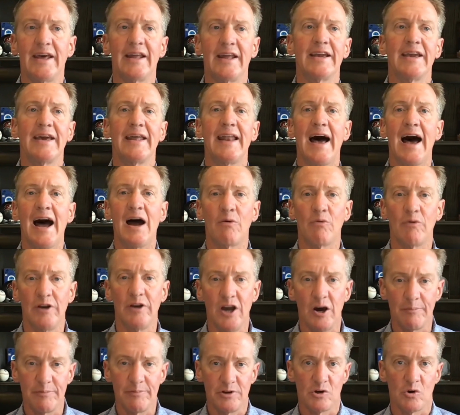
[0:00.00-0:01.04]
And again, I will
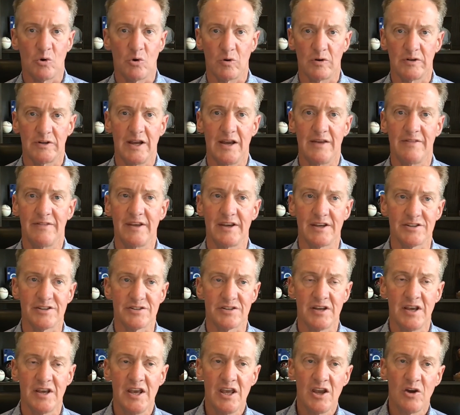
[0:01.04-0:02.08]
help you coordinate
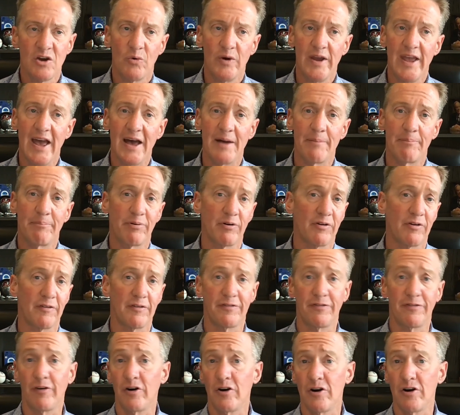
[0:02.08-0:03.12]
this. We have
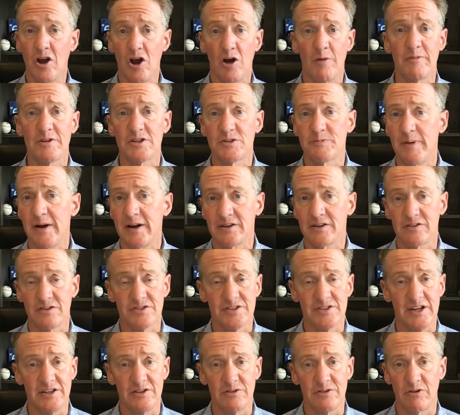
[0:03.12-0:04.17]
preferred home
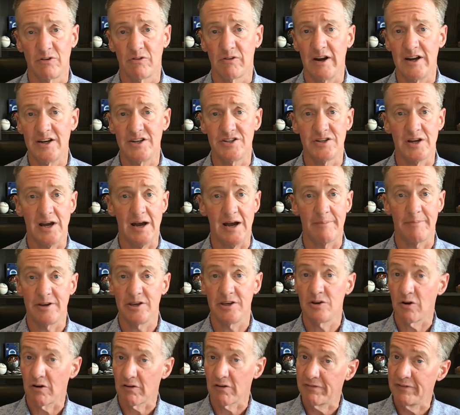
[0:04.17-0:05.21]
inspectors that do a great job,
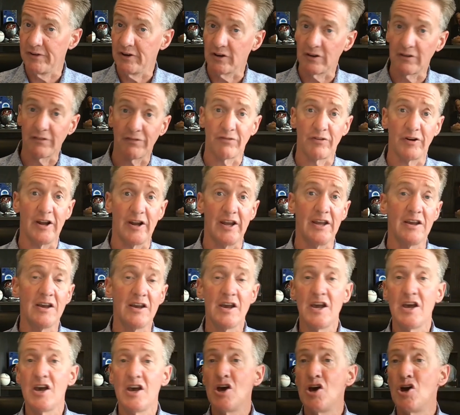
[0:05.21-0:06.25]
but you are feeling free,
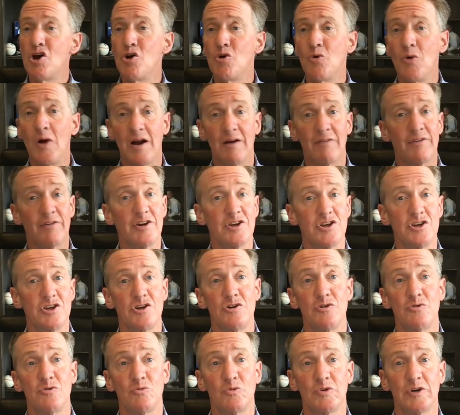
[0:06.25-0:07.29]
whoever
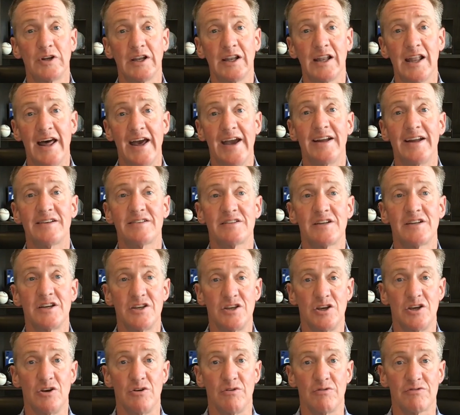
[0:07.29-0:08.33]
you would like to
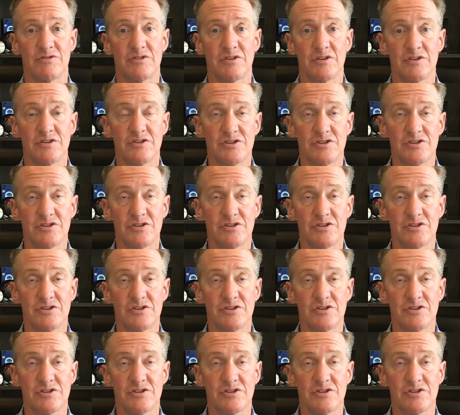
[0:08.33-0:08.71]
use.